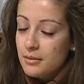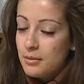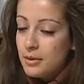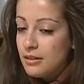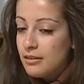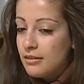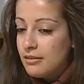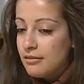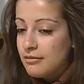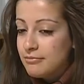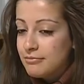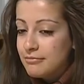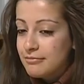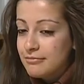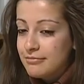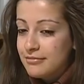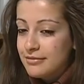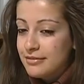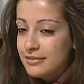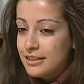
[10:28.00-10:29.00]
I mean,
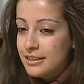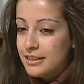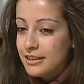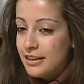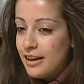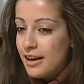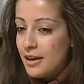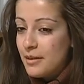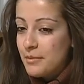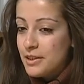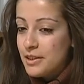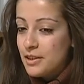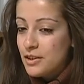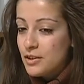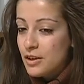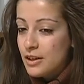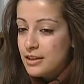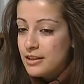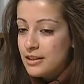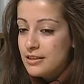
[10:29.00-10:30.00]
yeah, I mean,
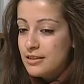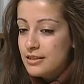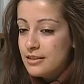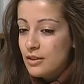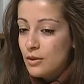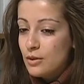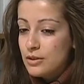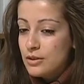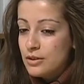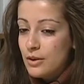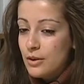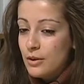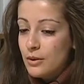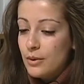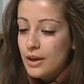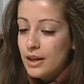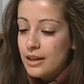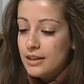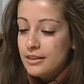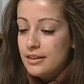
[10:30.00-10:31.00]
it's
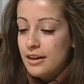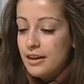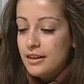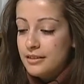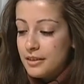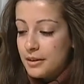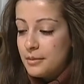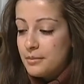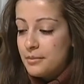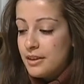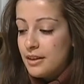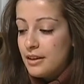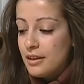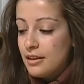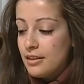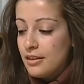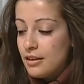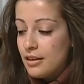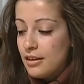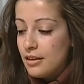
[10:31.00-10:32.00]
also tied up
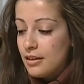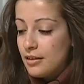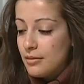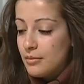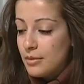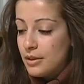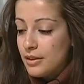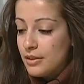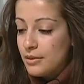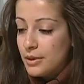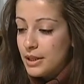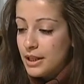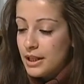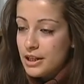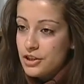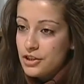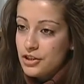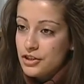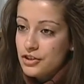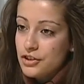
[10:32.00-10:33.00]
the
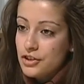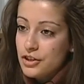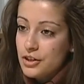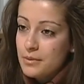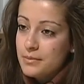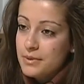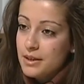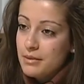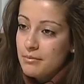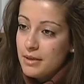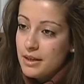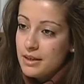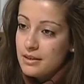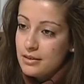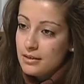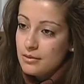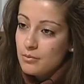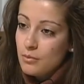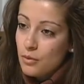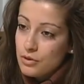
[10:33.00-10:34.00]
relationships and
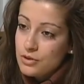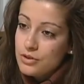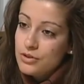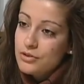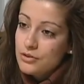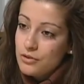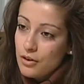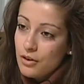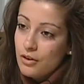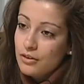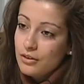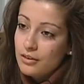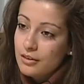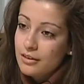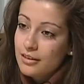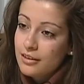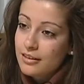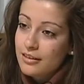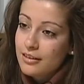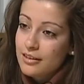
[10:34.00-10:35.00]
makes it more
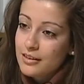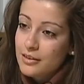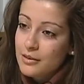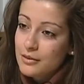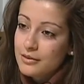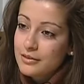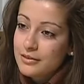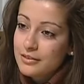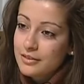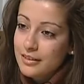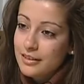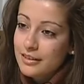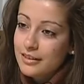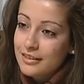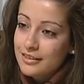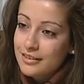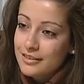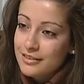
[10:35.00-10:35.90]
strong. Yeah.